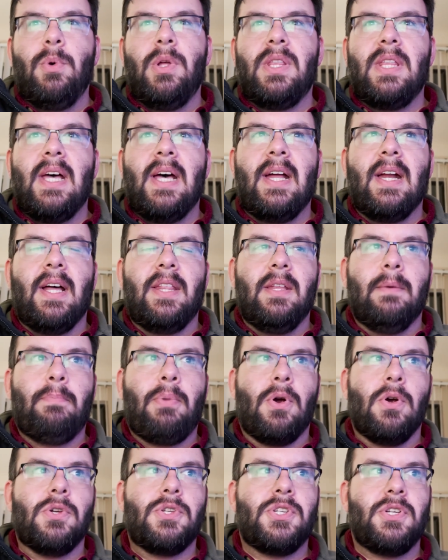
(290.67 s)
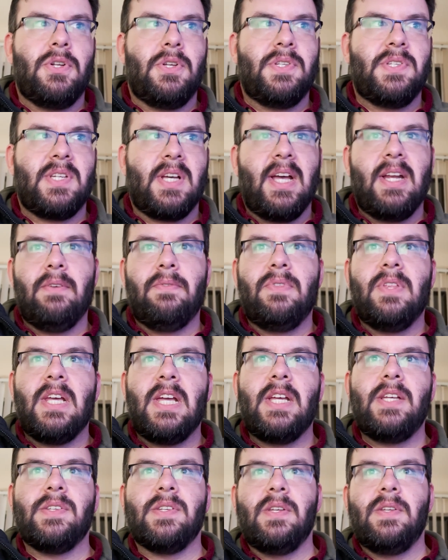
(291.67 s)
with that on the personal side of
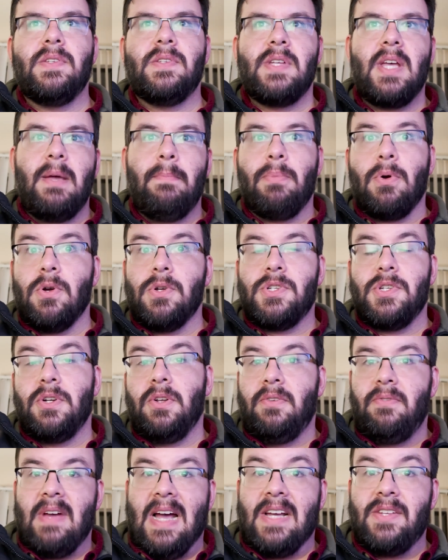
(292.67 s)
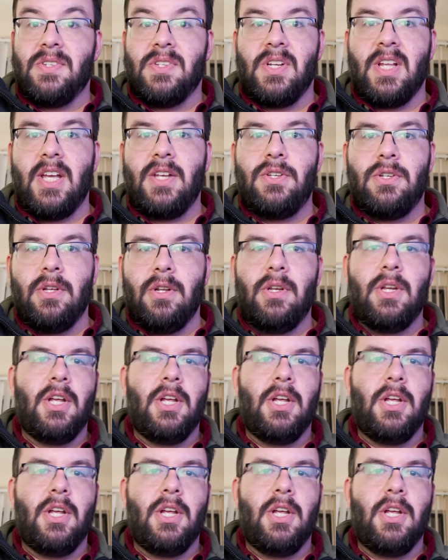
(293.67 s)
things is a personal fascination.